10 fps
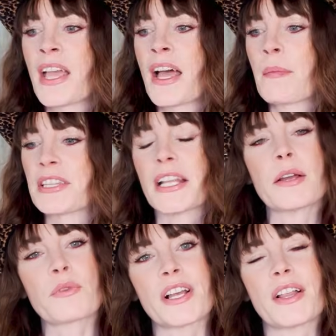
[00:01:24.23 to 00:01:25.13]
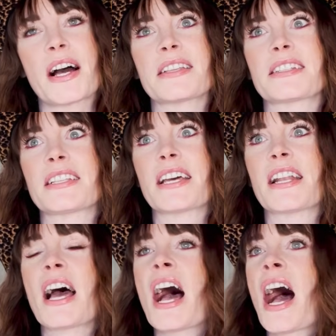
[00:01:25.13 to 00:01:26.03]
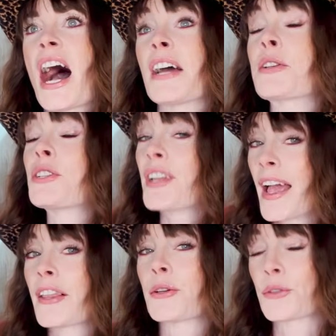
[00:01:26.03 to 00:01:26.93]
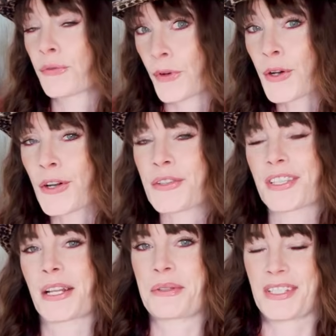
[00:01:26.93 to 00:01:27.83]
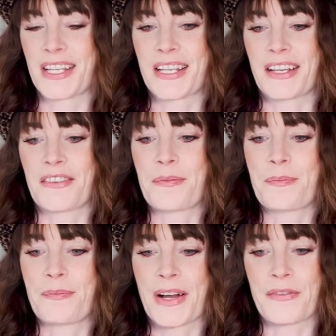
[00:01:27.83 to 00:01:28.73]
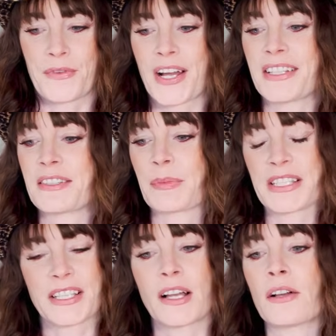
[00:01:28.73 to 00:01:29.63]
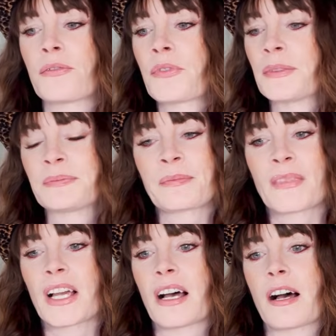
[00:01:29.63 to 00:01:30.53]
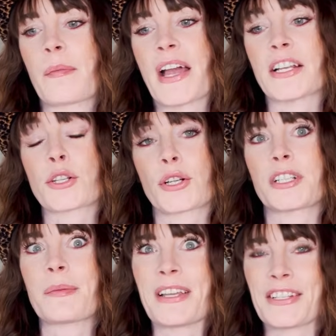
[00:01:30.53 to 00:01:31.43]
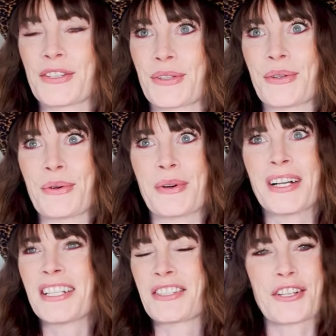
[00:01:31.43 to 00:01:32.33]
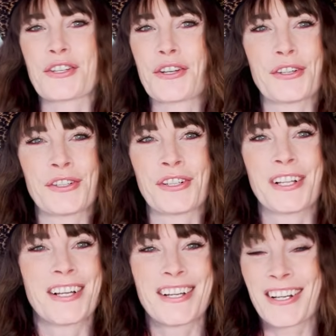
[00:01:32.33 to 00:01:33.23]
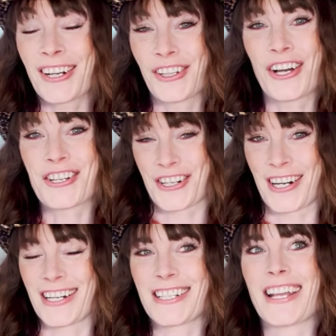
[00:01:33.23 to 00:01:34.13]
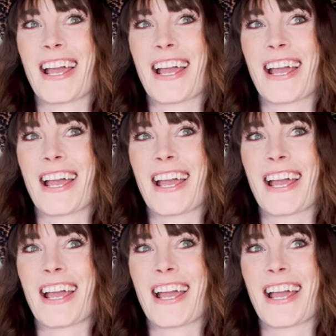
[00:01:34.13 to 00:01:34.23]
But then I realized that I could take those photos that I was taking of my friends, myself, and turn them into digital collage art.